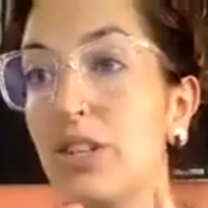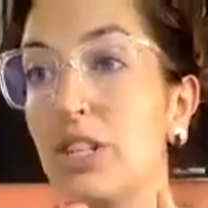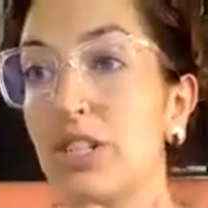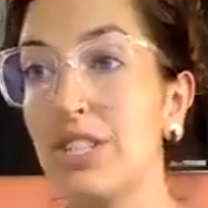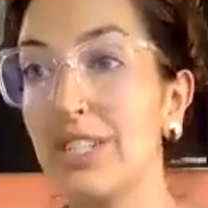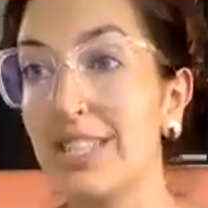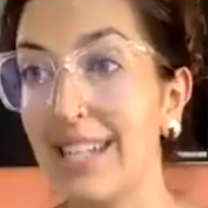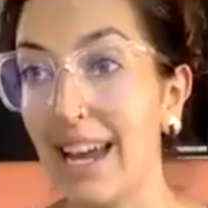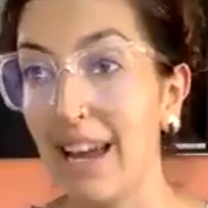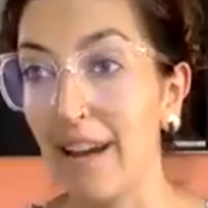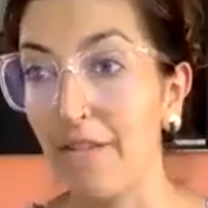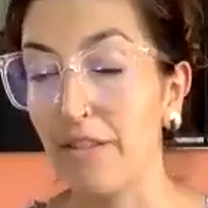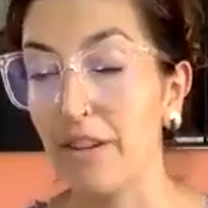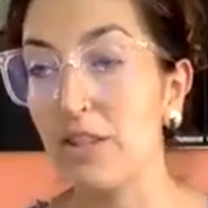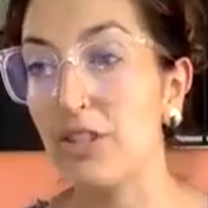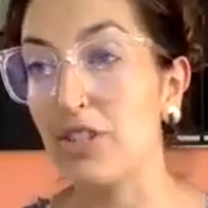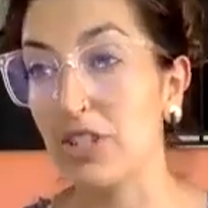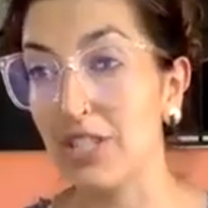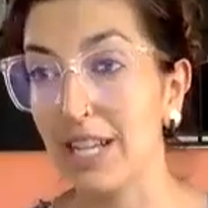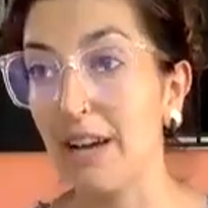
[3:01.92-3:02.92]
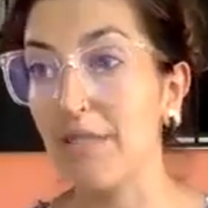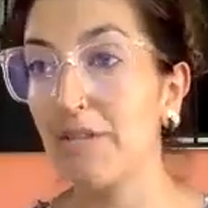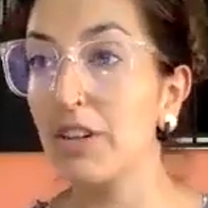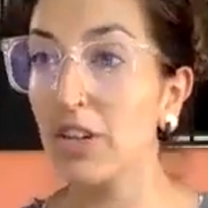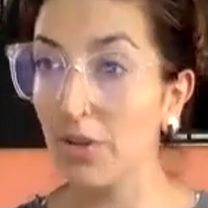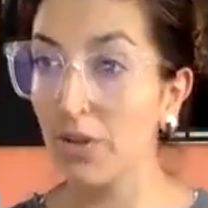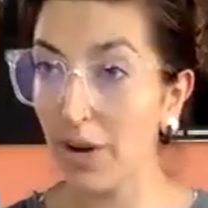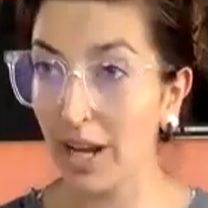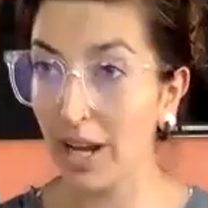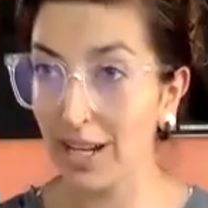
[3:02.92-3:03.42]
So they're safe. You just have
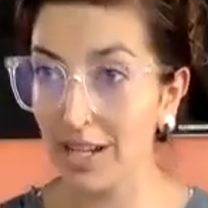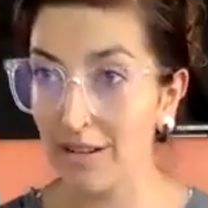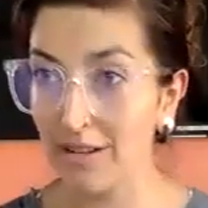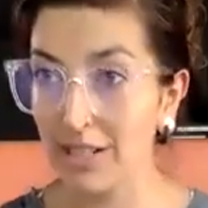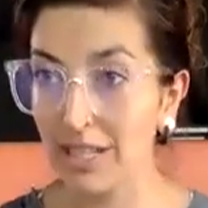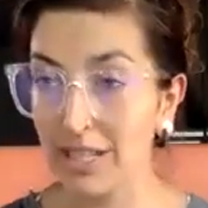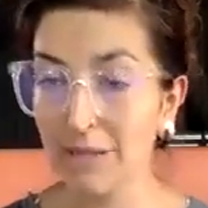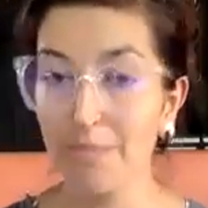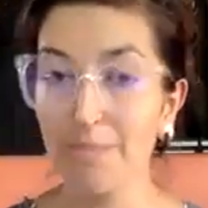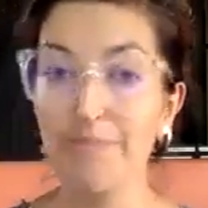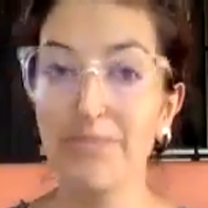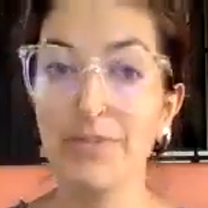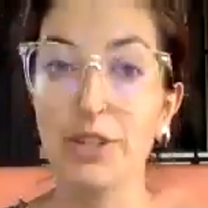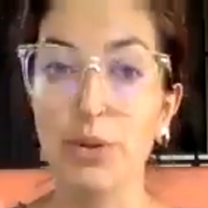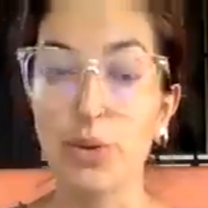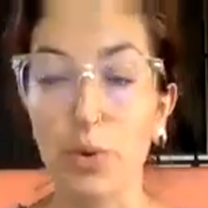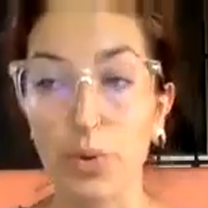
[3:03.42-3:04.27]
to know how to use them.